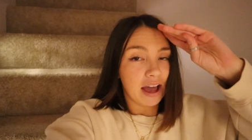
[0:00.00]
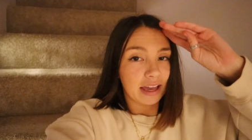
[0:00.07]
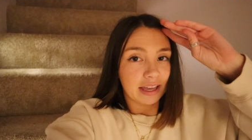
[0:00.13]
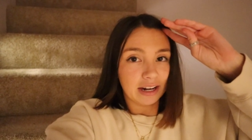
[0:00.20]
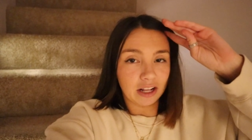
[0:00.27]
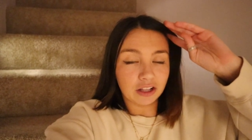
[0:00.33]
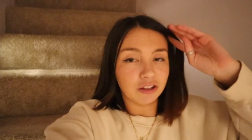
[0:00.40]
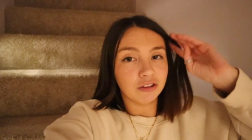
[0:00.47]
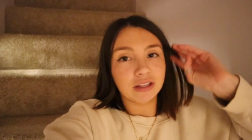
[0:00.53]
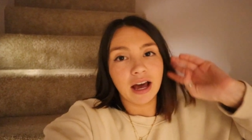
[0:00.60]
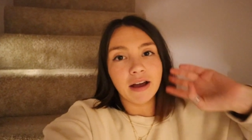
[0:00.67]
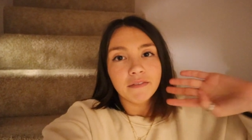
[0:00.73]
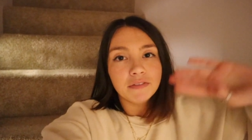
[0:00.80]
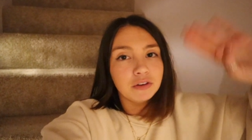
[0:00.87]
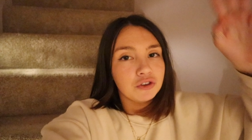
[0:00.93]
I can include
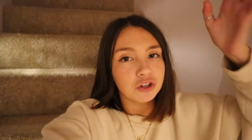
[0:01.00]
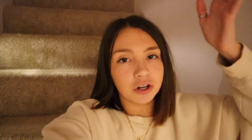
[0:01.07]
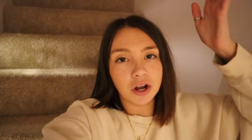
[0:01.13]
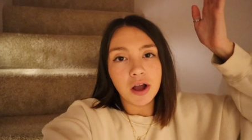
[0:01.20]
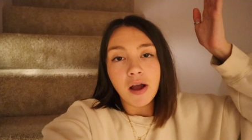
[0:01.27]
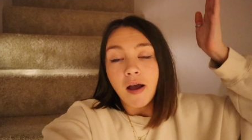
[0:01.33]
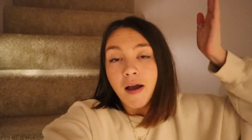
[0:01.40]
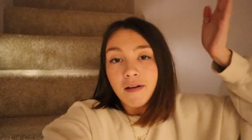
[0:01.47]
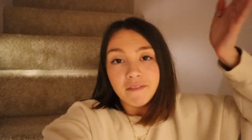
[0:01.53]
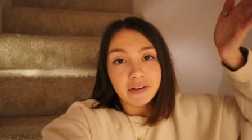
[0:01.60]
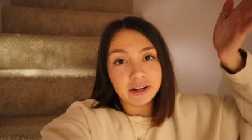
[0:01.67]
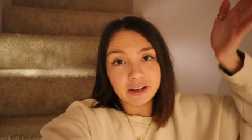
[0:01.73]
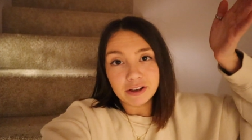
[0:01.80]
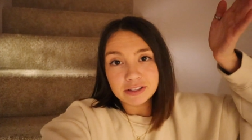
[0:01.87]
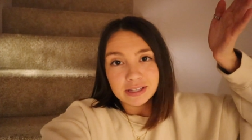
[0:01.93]
that in future
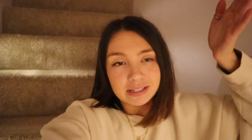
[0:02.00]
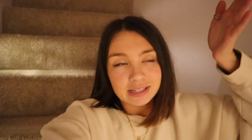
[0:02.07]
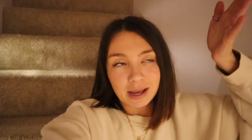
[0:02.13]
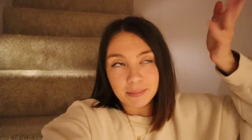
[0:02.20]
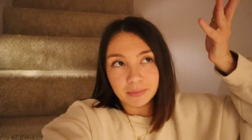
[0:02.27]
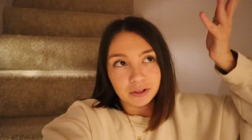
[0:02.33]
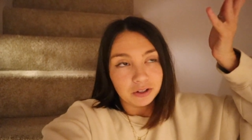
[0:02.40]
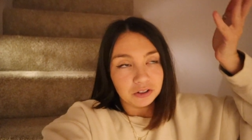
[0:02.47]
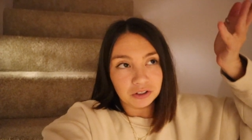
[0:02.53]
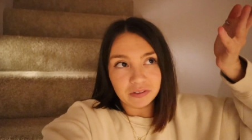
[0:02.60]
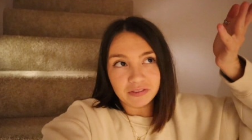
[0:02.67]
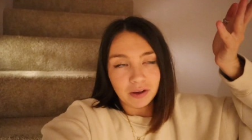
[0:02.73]
videos since I'm literally